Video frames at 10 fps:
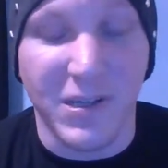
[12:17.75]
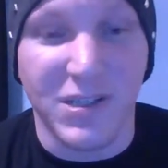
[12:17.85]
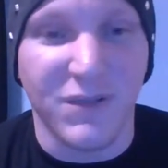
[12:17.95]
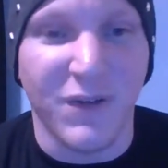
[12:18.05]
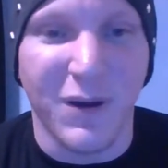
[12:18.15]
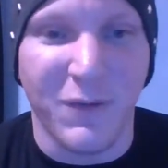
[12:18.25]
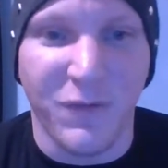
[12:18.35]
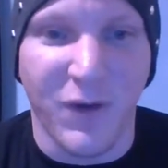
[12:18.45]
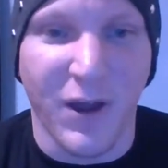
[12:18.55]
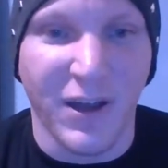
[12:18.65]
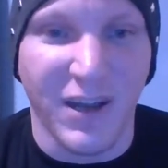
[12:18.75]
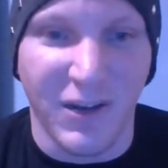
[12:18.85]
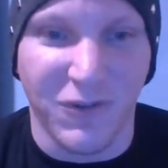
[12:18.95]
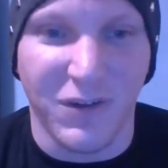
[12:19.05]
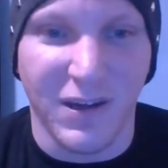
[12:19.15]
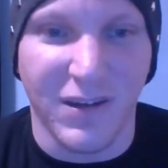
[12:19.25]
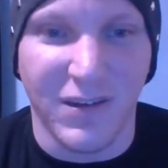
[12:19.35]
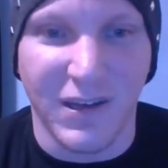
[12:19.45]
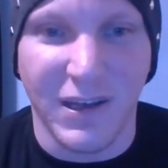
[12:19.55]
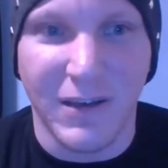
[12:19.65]
which is very fun and interesting to
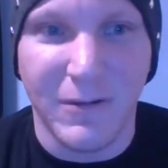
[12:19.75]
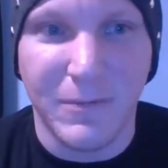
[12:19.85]
see.